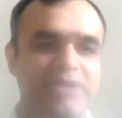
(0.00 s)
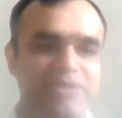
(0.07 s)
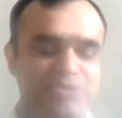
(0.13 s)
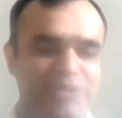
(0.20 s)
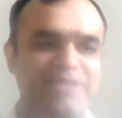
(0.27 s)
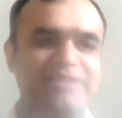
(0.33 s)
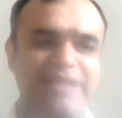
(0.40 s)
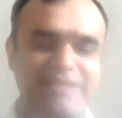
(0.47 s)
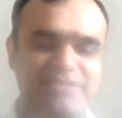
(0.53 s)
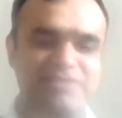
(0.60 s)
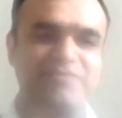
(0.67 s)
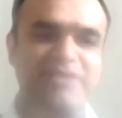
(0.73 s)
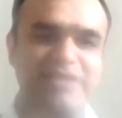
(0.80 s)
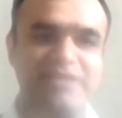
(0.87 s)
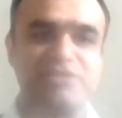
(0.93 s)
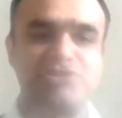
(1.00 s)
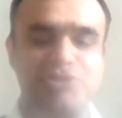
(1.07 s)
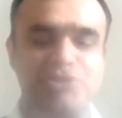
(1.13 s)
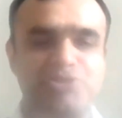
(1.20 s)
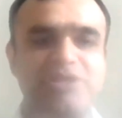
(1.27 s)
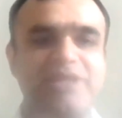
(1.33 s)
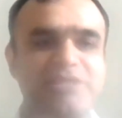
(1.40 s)
So I think that's a very
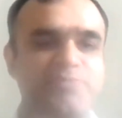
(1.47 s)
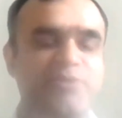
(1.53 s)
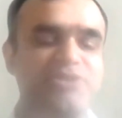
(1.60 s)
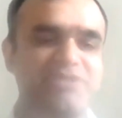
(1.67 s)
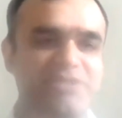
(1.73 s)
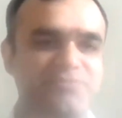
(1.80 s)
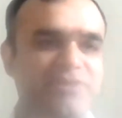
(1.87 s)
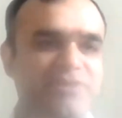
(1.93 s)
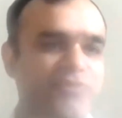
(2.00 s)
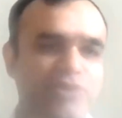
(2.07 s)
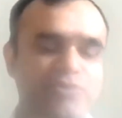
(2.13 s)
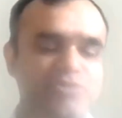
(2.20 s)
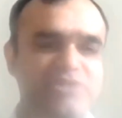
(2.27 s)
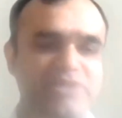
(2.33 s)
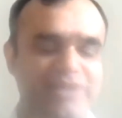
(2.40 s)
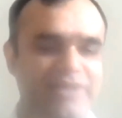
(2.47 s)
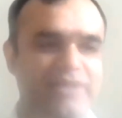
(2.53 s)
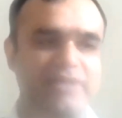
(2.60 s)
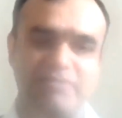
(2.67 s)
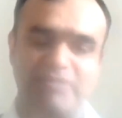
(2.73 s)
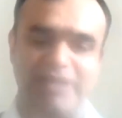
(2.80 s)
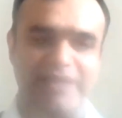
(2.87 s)
institutionalized process one follows.
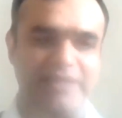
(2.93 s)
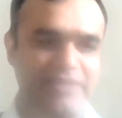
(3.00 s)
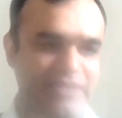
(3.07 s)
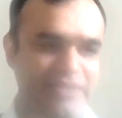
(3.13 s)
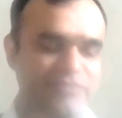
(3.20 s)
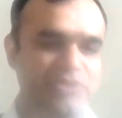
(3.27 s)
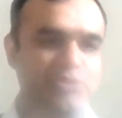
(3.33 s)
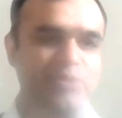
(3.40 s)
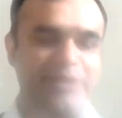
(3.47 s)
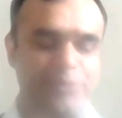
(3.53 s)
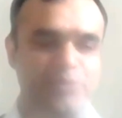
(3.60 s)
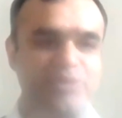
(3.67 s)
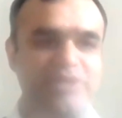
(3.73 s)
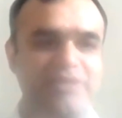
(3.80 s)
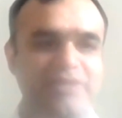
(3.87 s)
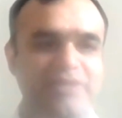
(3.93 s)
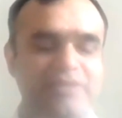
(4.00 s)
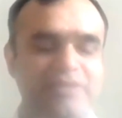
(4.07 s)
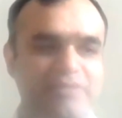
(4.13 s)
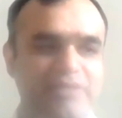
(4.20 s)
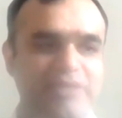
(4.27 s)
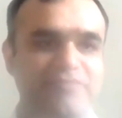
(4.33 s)
I agree with you. I don't think
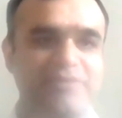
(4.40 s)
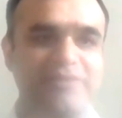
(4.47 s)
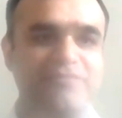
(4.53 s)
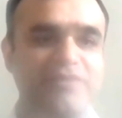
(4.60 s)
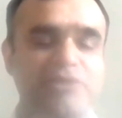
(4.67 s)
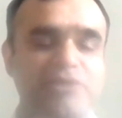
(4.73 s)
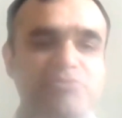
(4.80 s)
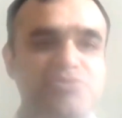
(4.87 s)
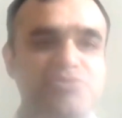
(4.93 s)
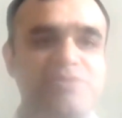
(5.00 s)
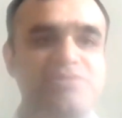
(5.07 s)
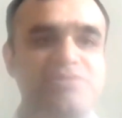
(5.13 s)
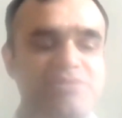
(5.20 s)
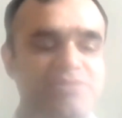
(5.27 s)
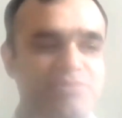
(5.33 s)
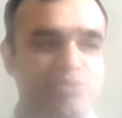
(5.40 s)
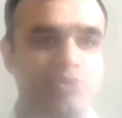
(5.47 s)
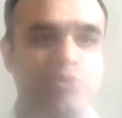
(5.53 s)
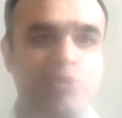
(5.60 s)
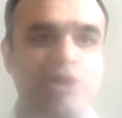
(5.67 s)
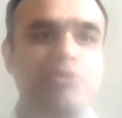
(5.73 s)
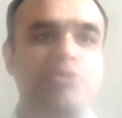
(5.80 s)
even if individuals
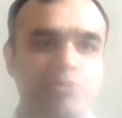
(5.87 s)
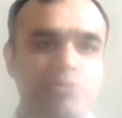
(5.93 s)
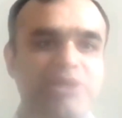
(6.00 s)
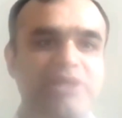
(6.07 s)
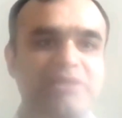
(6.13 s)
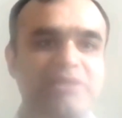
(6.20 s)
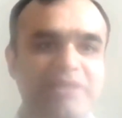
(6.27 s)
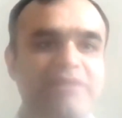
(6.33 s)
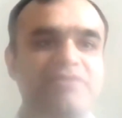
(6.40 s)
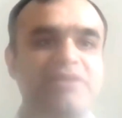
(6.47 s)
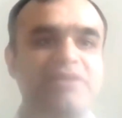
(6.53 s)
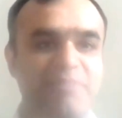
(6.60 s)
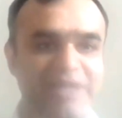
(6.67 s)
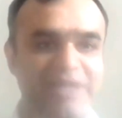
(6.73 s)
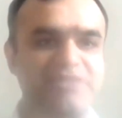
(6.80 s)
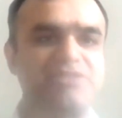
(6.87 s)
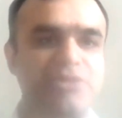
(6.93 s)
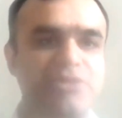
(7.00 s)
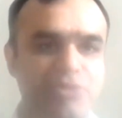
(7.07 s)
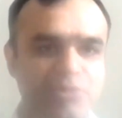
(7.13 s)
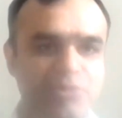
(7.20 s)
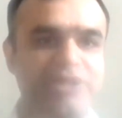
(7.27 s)
know how to do it, they have the
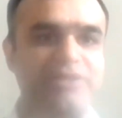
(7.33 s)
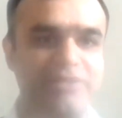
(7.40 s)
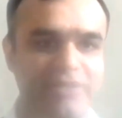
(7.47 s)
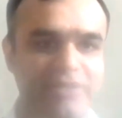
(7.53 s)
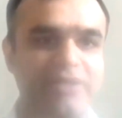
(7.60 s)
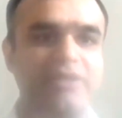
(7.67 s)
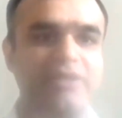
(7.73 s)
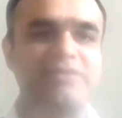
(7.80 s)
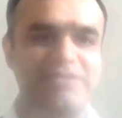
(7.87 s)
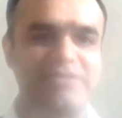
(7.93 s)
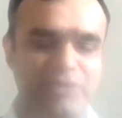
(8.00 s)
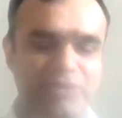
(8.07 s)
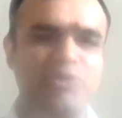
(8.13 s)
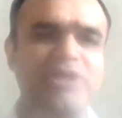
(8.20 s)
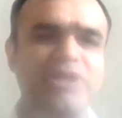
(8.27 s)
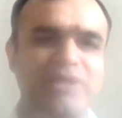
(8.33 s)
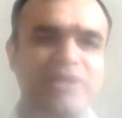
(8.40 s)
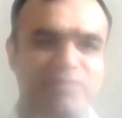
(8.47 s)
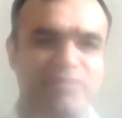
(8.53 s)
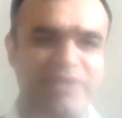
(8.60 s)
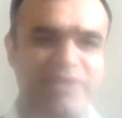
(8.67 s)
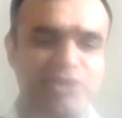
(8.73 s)
capacity to do it. This can only
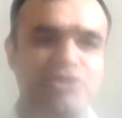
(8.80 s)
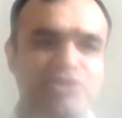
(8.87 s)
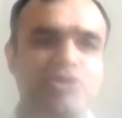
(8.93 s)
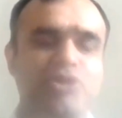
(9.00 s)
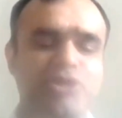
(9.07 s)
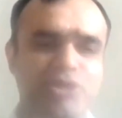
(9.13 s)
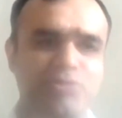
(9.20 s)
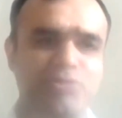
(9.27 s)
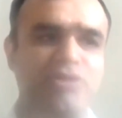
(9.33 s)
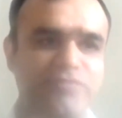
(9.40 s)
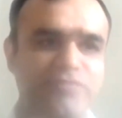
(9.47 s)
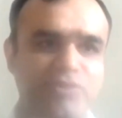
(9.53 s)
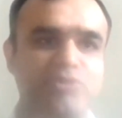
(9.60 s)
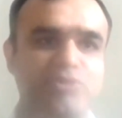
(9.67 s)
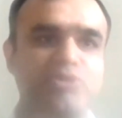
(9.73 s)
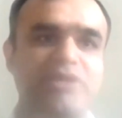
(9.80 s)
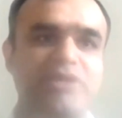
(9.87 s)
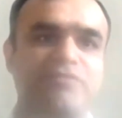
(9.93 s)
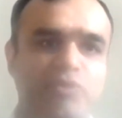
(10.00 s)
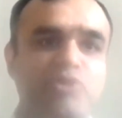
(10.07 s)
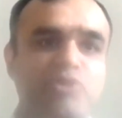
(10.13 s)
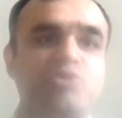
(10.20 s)
come when you're talking of, you can
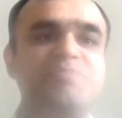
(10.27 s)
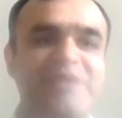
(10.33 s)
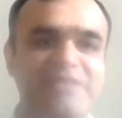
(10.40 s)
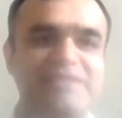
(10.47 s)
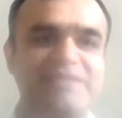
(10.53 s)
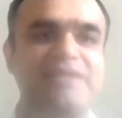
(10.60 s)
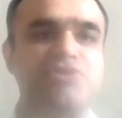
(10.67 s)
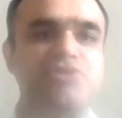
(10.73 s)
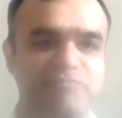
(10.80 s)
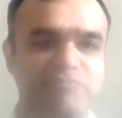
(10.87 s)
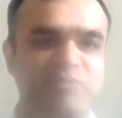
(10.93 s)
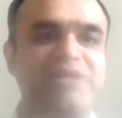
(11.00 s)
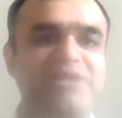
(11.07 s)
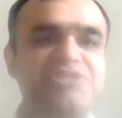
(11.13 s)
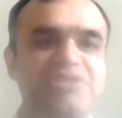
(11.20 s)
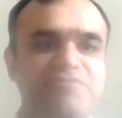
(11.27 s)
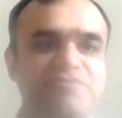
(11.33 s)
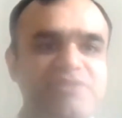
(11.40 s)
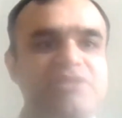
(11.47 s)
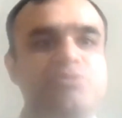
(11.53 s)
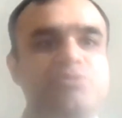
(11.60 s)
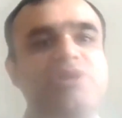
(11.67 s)
afford to spend that sort of a budget,
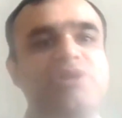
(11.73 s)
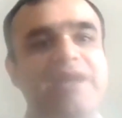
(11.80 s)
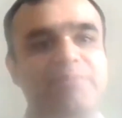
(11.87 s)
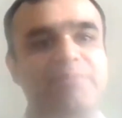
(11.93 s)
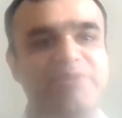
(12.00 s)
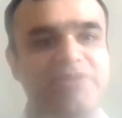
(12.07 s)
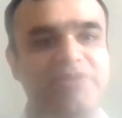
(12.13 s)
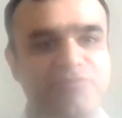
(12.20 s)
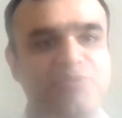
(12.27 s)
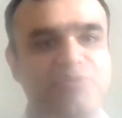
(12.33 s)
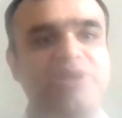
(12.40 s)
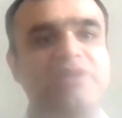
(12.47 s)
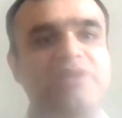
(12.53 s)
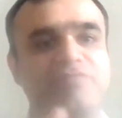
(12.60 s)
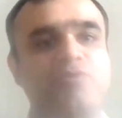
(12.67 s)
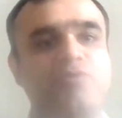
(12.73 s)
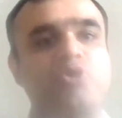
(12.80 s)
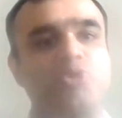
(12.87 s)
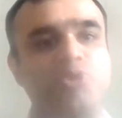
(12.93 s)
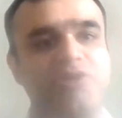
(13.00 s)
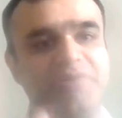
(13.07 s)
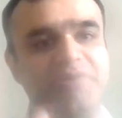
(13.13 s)
which can only happen if you can
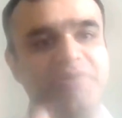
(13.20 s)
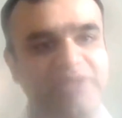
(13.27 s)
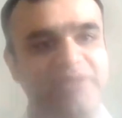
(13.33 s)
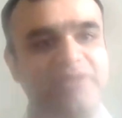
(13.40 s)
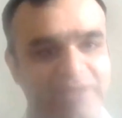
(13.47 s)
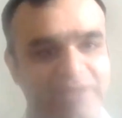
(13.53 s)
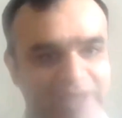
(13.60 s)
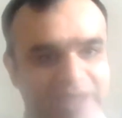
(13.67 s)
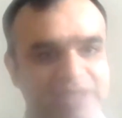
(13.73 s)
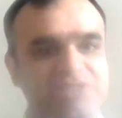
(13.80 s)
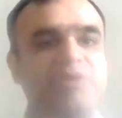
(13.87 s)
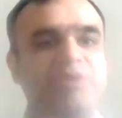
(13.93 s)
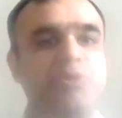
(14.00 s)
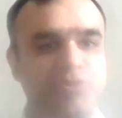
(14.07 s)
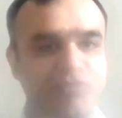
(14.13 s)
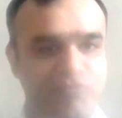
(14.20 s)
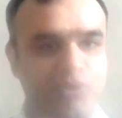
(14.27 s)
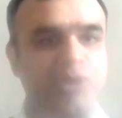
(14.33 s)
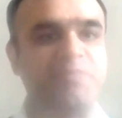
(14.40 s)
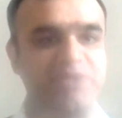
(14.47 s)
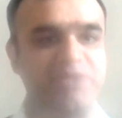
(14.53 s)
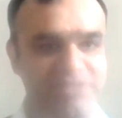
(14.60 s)
afford to give the builder a large amount of
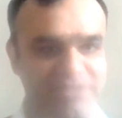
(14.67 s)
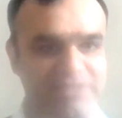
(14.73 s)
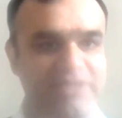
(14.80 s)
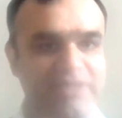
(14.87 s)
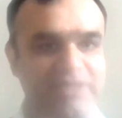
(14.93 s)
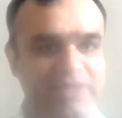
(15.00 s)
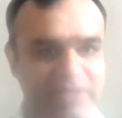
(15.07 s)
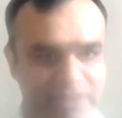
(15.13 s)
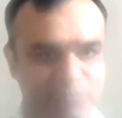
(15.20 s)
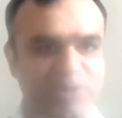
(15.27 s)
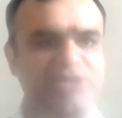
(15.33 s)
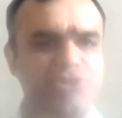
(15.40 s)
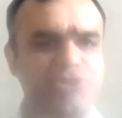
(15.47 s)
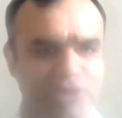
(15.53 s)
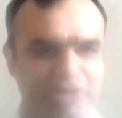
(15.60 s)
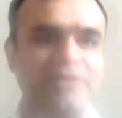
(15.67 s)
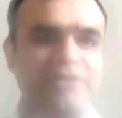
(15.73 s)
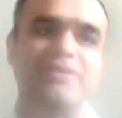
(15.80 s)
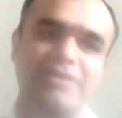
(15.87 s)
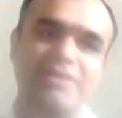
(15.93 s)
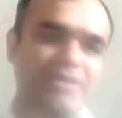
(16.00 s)
corpus in one shot.